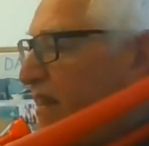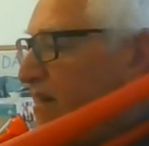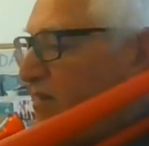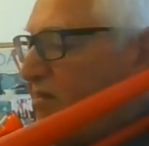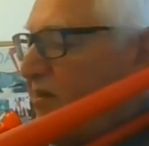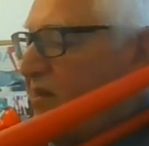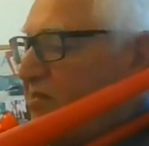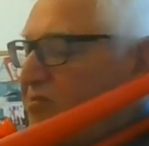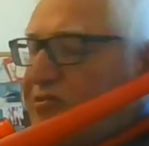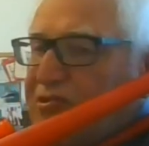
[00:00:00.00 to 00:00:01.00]
exercise
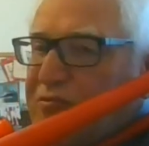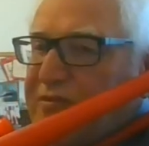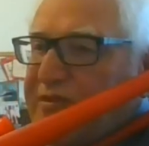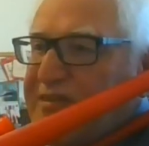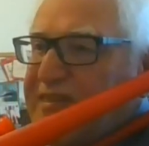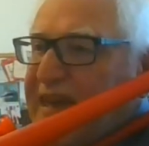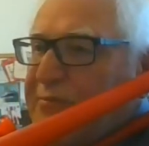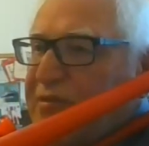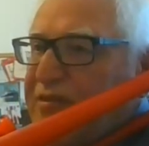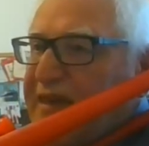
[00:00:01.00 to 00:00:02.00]
is to do the
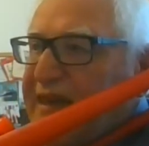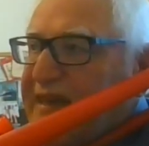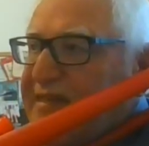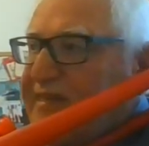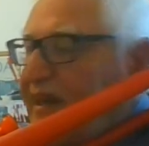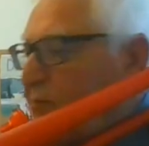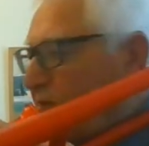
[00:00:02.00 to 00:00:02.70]
same thing in second